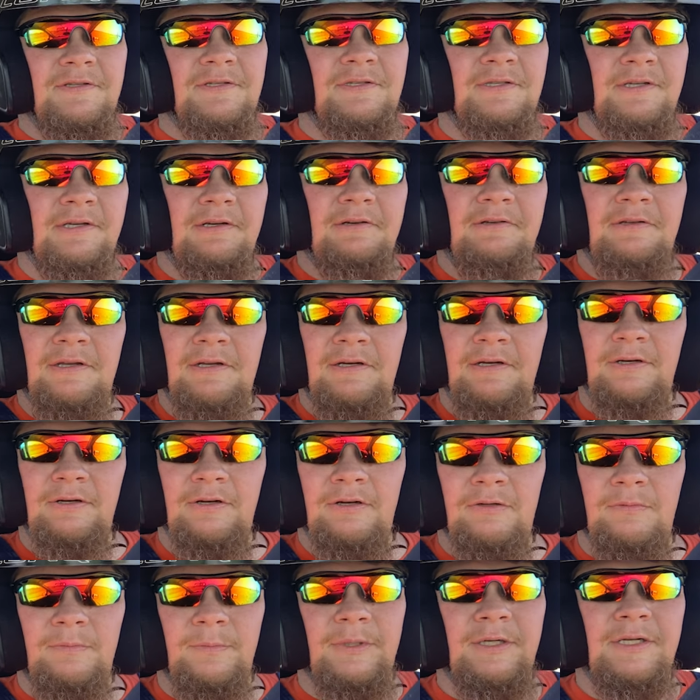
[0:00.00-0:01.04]
so, you know,
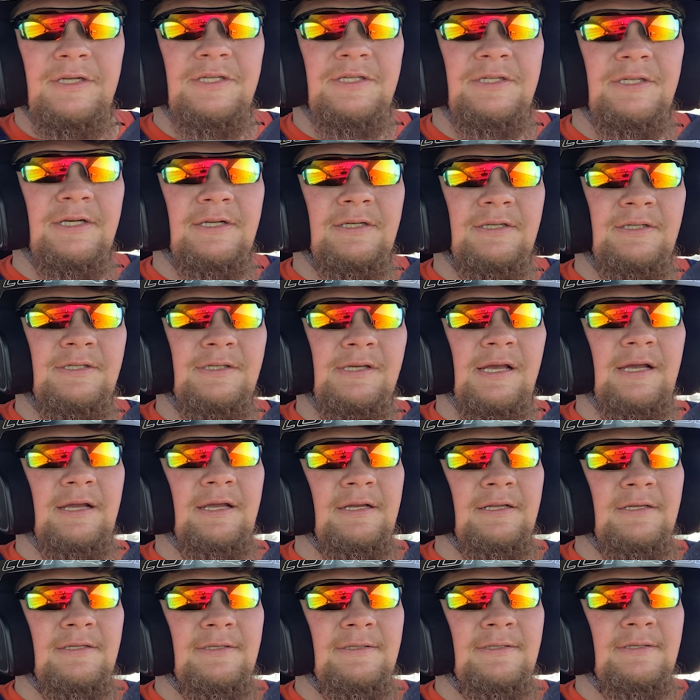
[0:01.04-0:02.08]
only 6
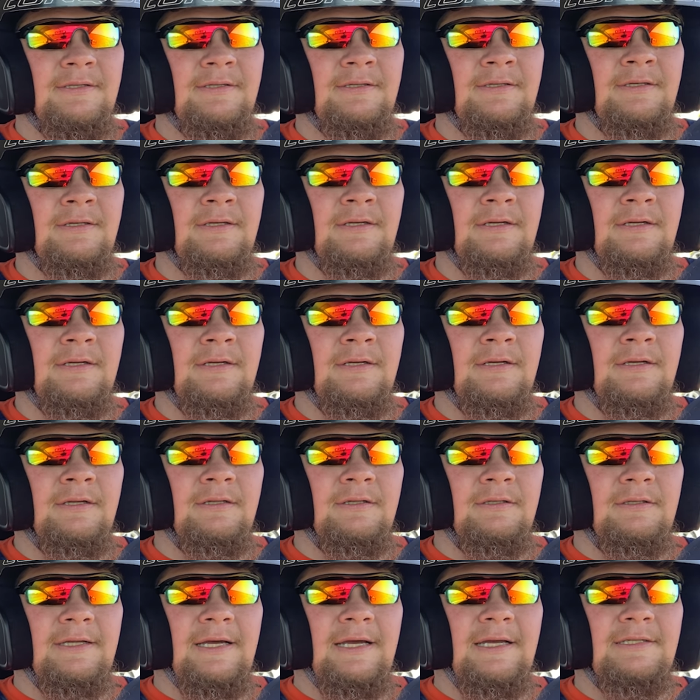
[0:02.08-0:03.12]
seconds
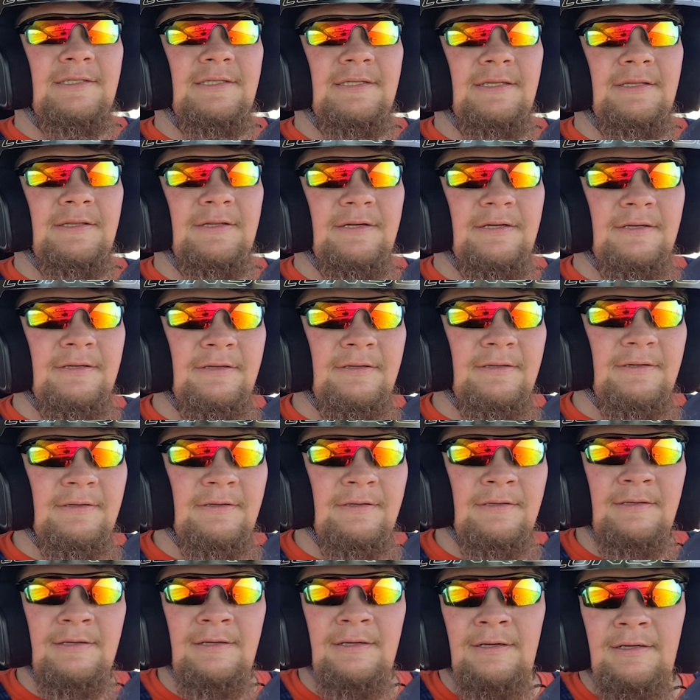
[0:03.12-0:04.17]
less than the
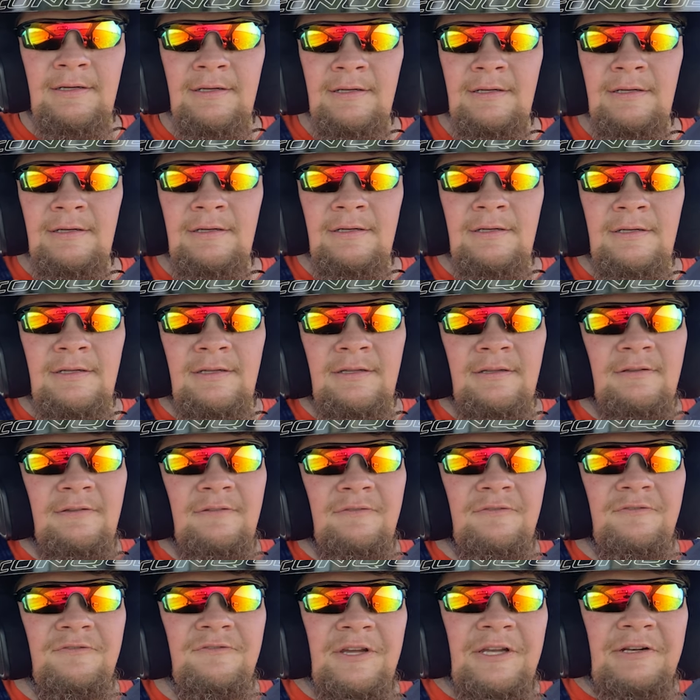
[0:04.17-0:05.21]

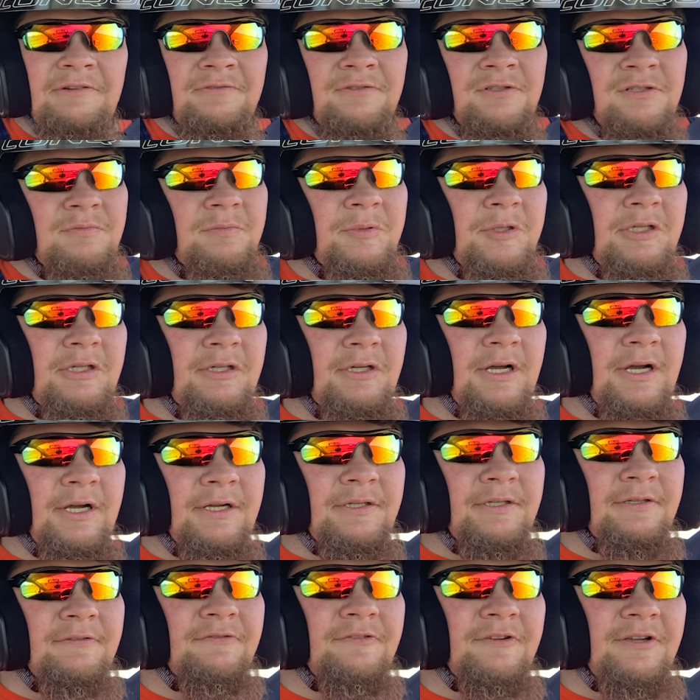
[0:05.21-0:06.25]
venerable
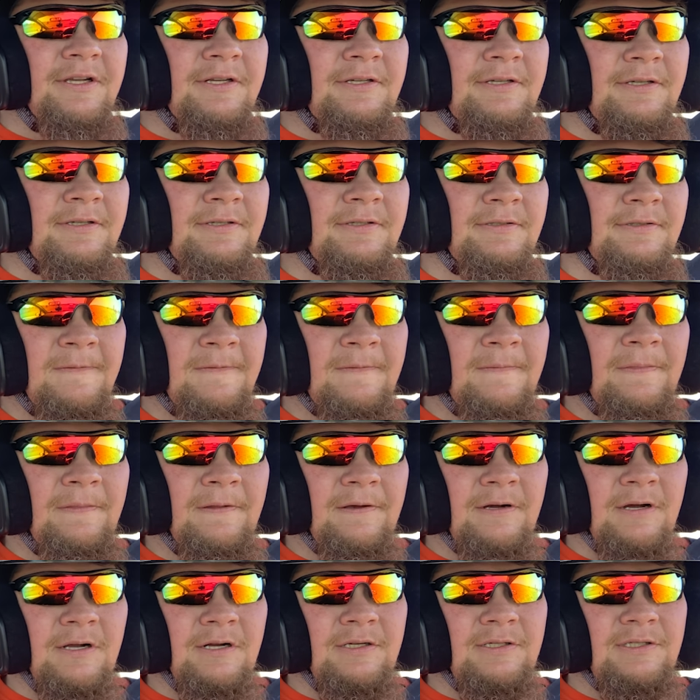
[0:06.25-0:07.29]
Honda Fit.
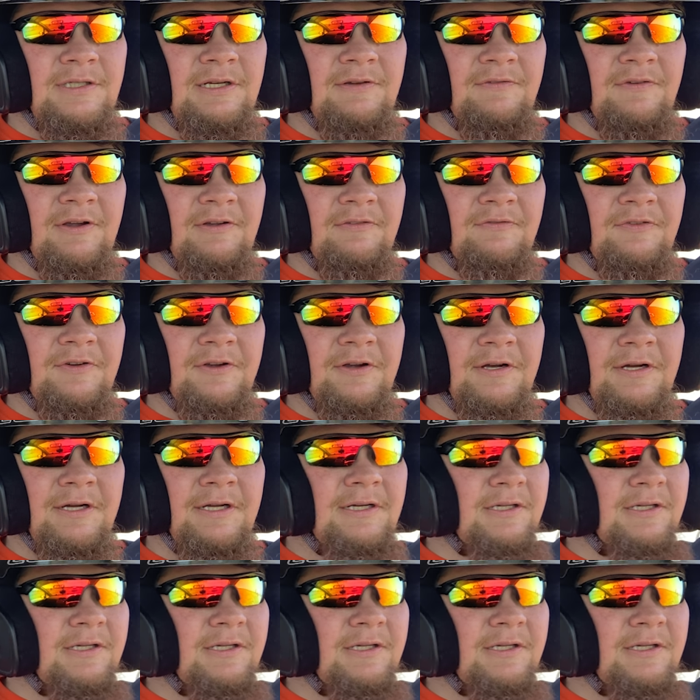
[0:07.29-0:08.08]
I'm going to see if I can figure out